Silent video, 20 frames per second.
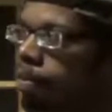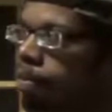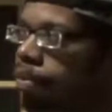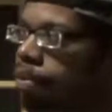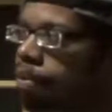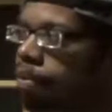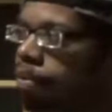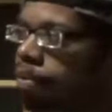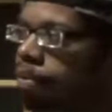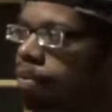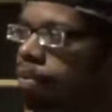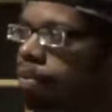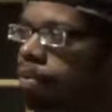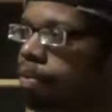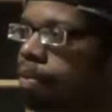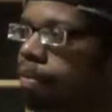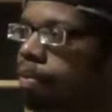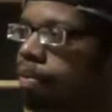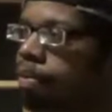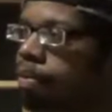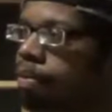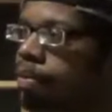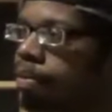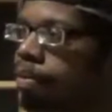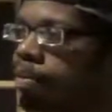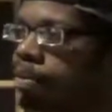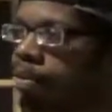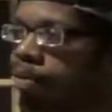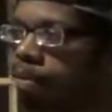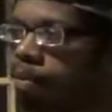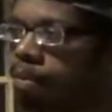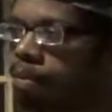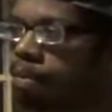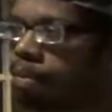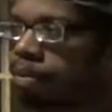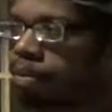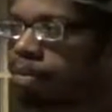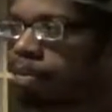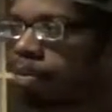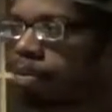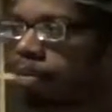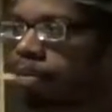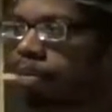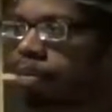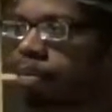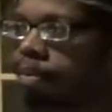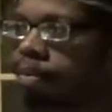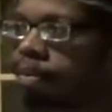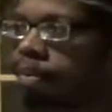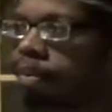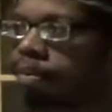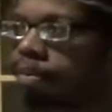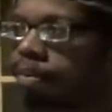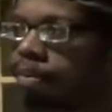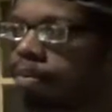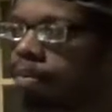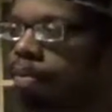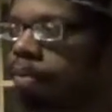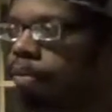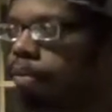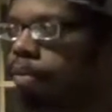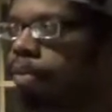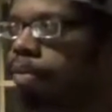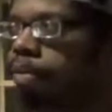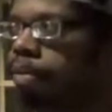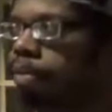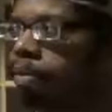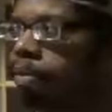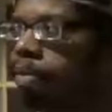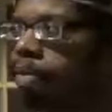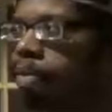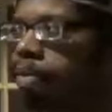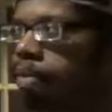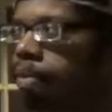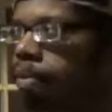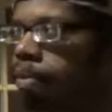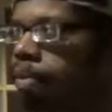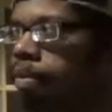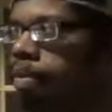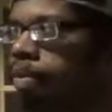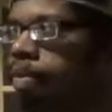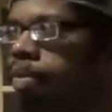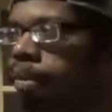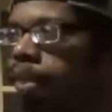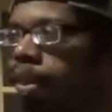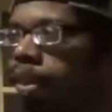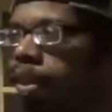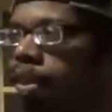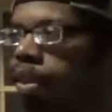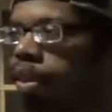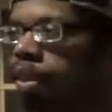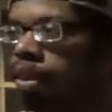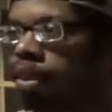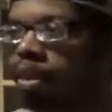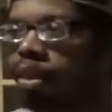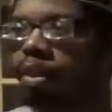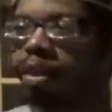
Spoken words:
This person isn't speaking.